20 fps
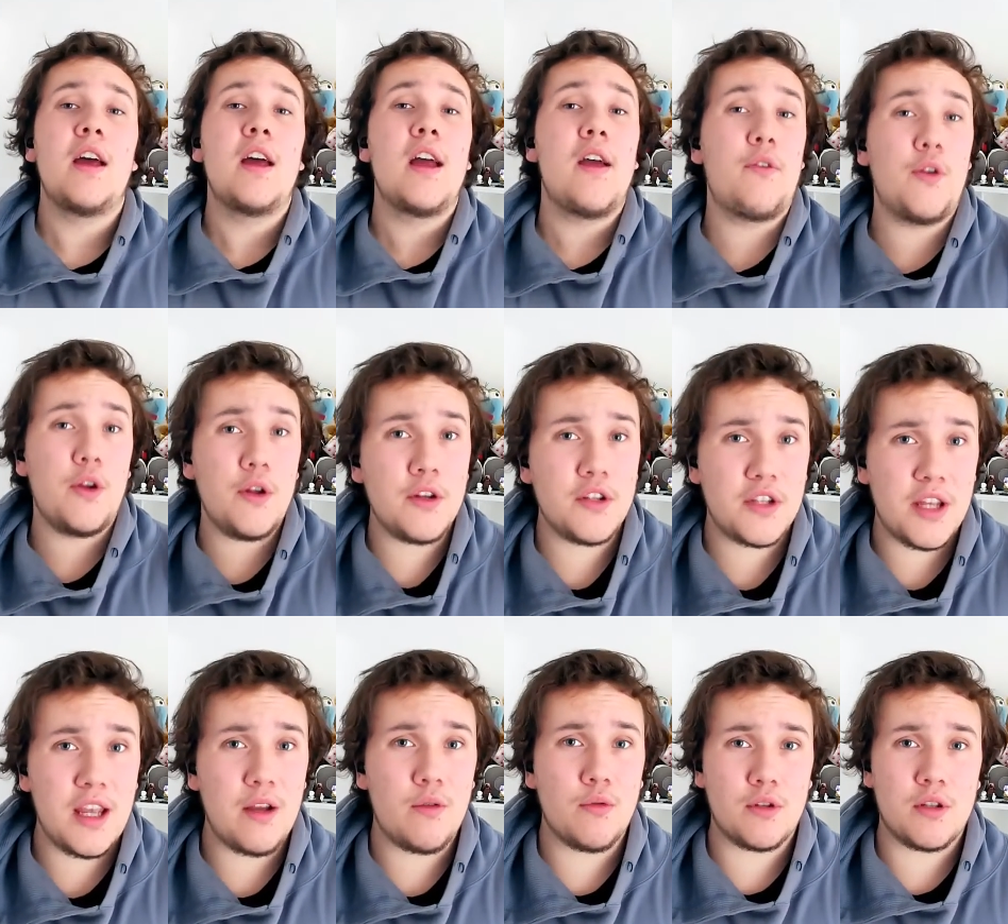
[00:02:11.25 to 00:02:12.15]
If we're doing
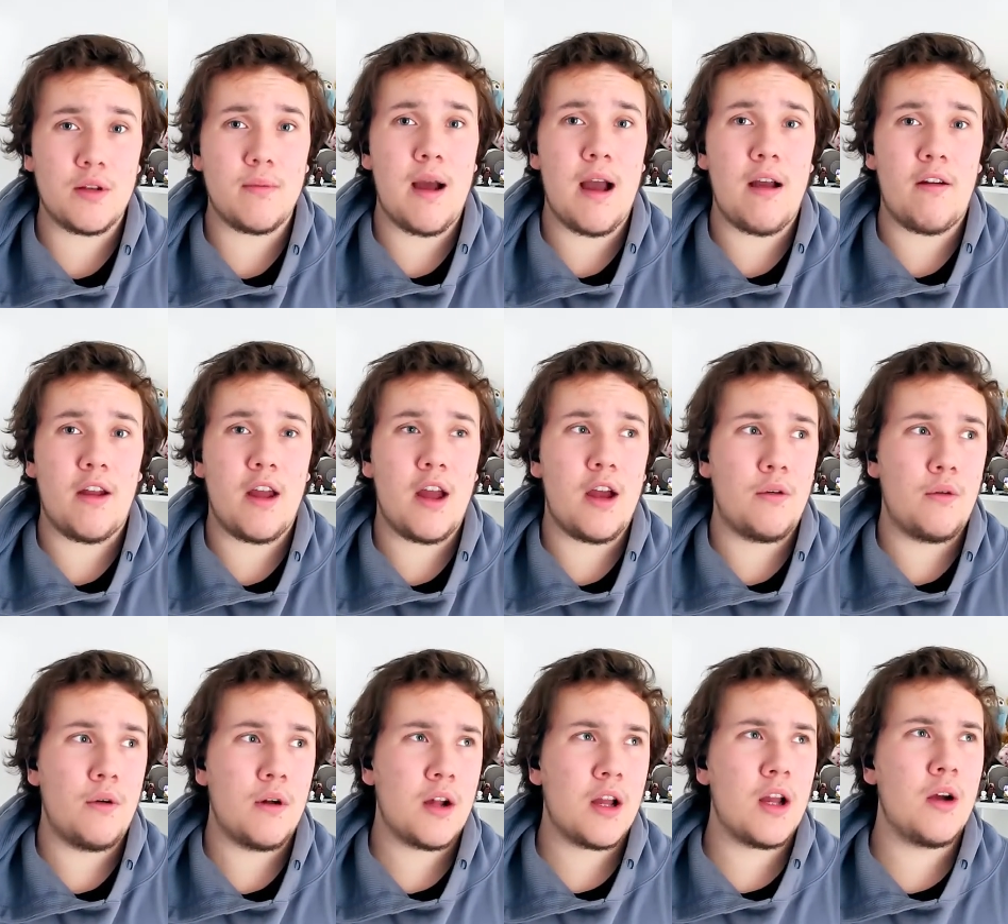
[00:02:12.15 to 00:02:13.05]
sequels to Mario,
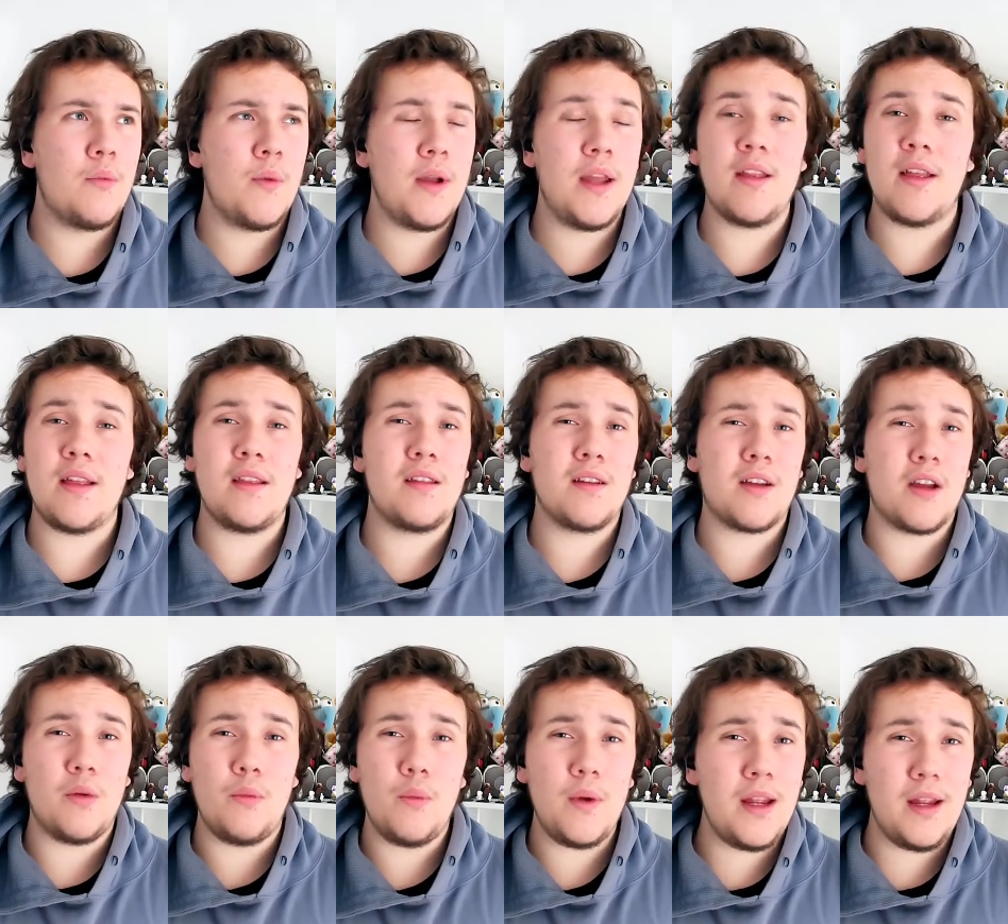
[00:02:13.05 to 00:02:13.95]
can we
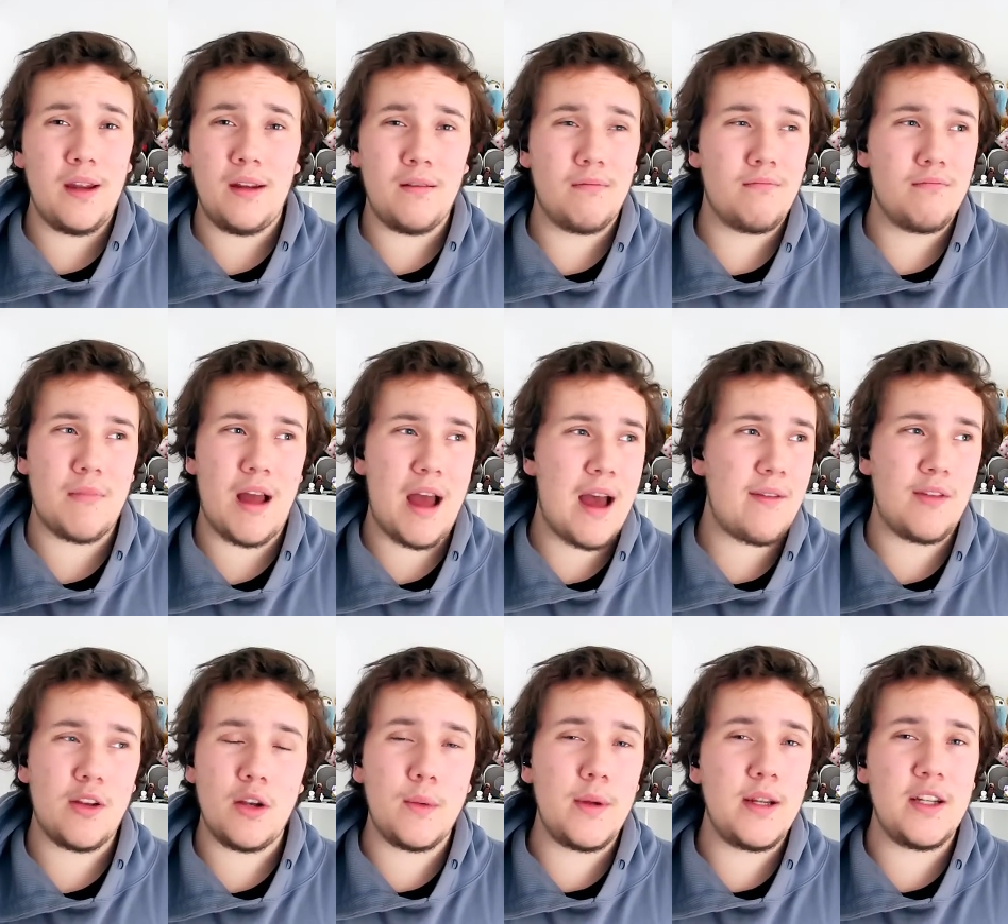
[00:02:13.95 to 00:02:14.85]
can we have
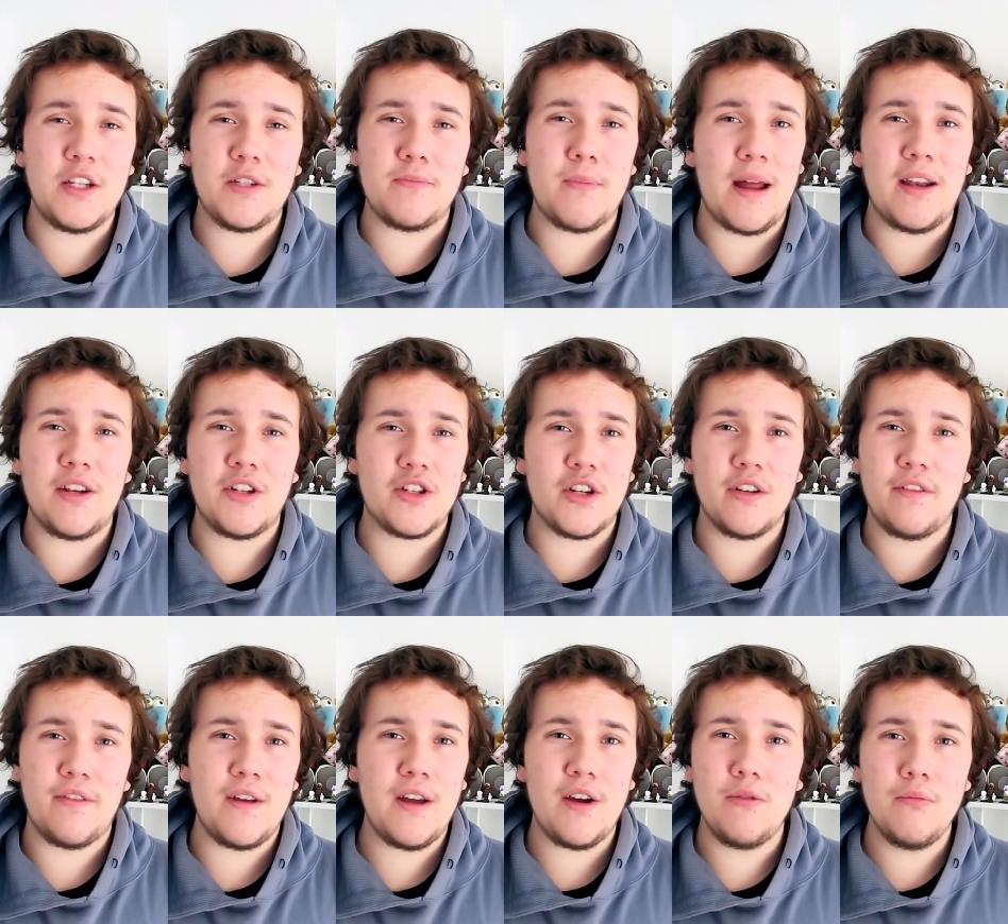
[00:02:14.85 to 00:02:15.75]
a Luigi's Mansion
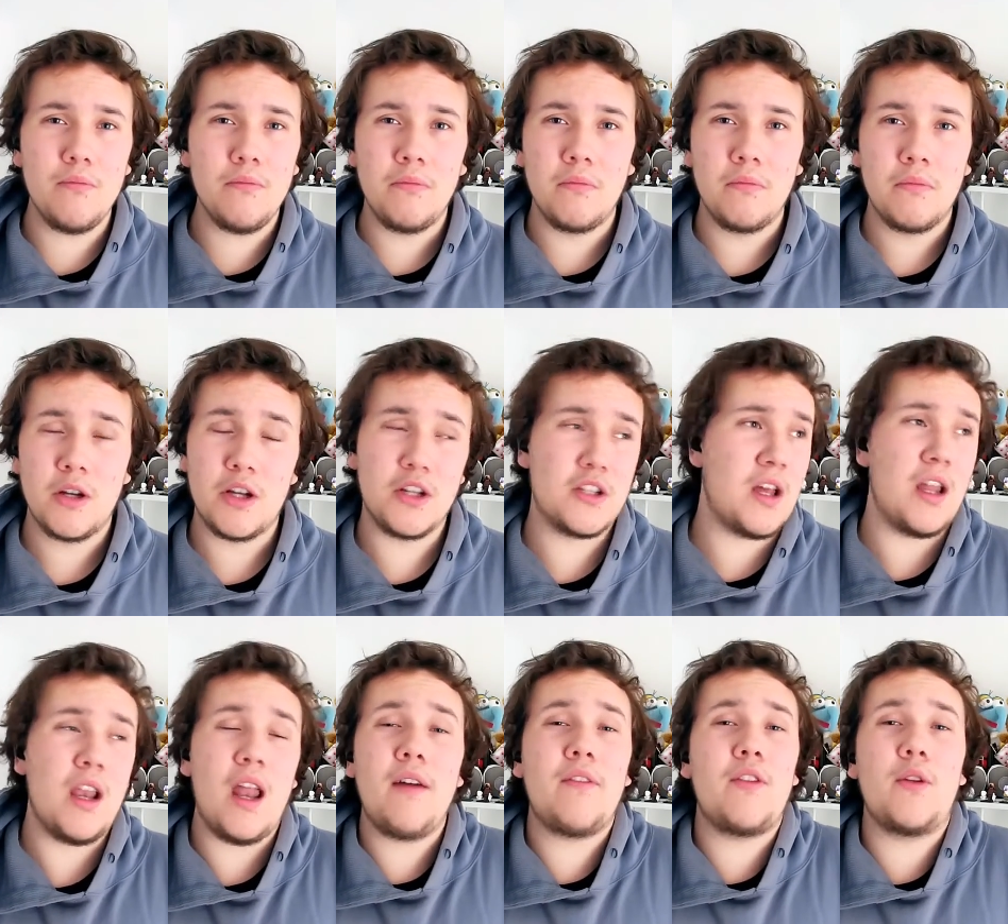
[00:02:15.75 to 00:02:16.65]
film? Because I
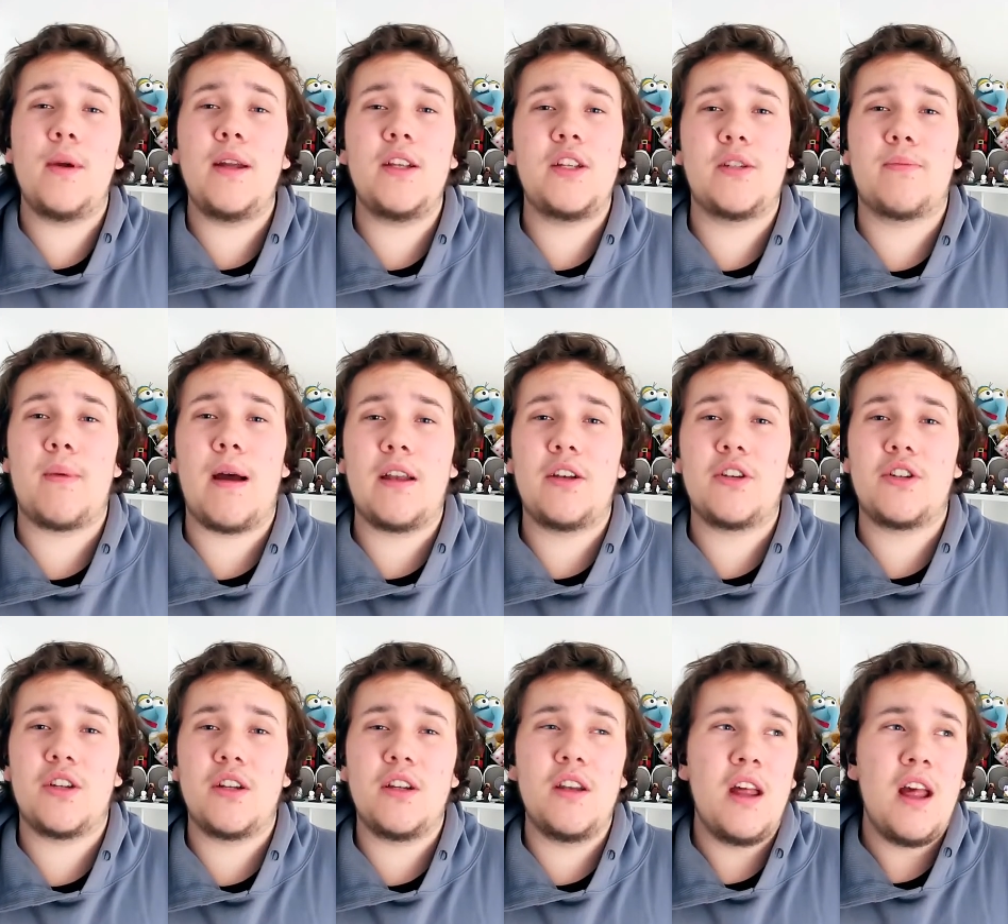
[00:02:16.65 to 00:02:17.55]
love Luigi's
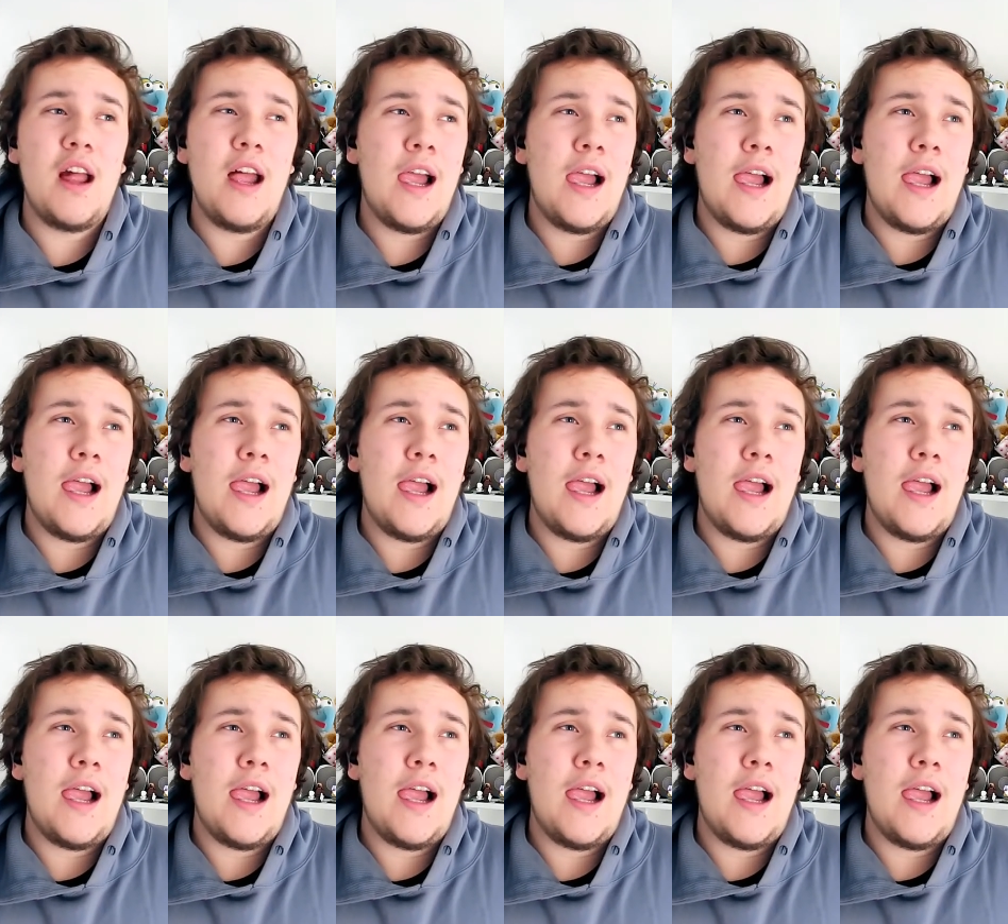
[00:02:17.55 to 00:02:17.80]
Mansion,